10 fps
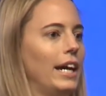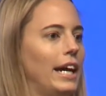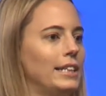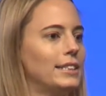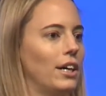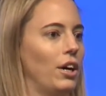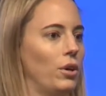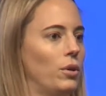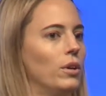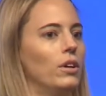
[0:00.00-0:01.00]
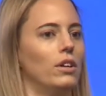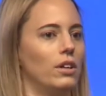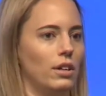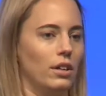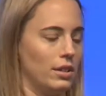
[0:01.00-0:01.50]
And so
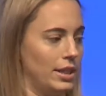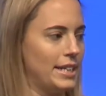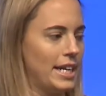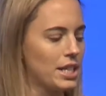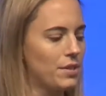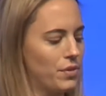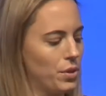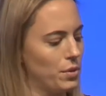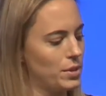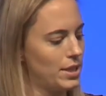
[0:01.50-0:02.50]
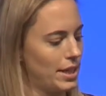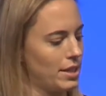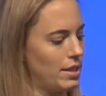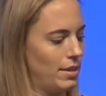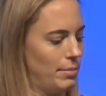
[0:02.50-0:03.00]
the next few
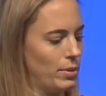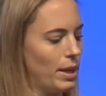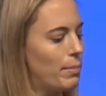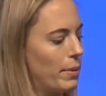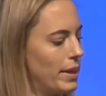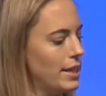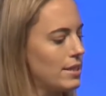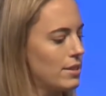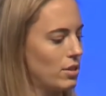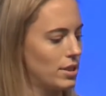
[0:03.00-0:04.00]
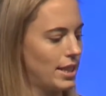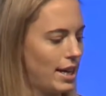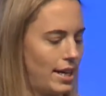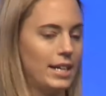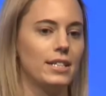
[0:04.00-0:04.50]
bullet points or
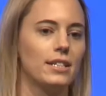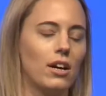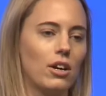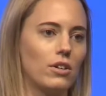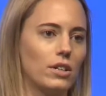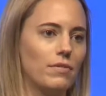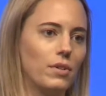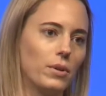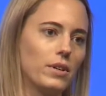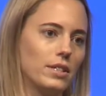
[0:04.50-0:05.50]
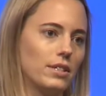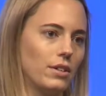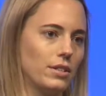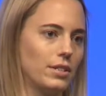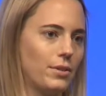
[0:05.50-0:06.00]
slides are going to focus
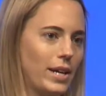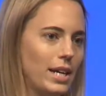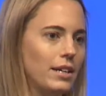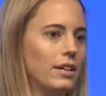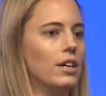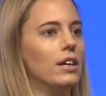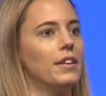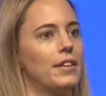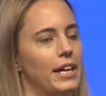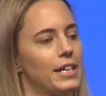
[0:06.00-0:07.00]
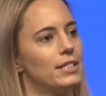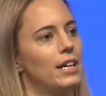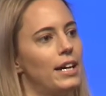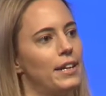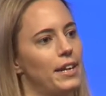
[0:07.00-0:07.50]
on 3 things
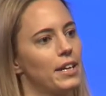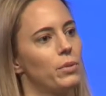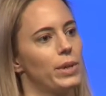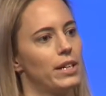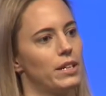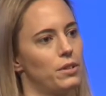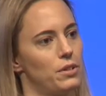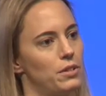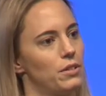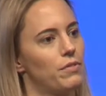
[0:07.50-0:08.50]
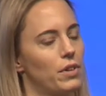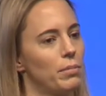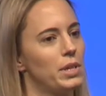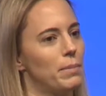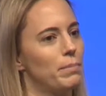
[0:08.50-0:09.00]
I think we can learn
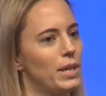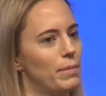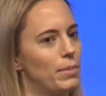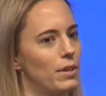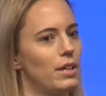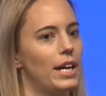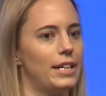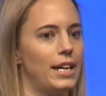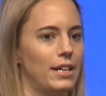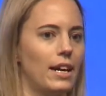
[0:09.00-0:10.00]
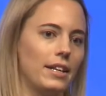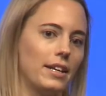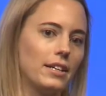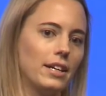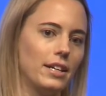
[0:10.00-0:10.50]
from young people, and then I
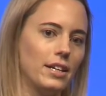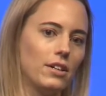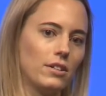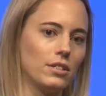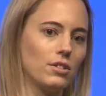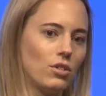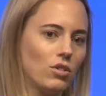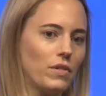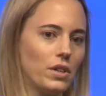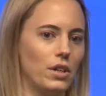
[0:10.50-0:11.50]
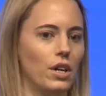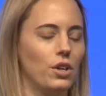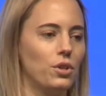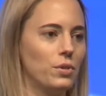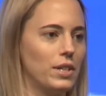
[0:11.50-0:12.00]
think they lead also over
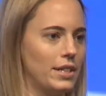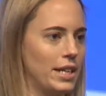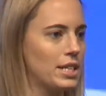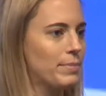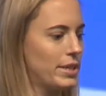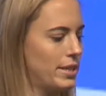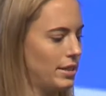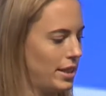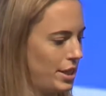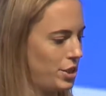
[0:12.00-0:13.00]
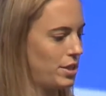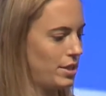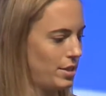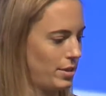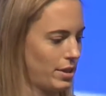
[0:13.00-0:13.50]
to the next
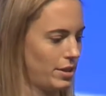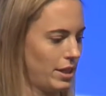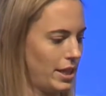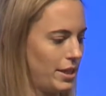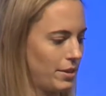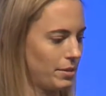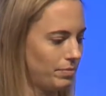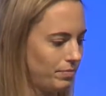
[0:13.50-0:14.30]
presentations you're going to hear.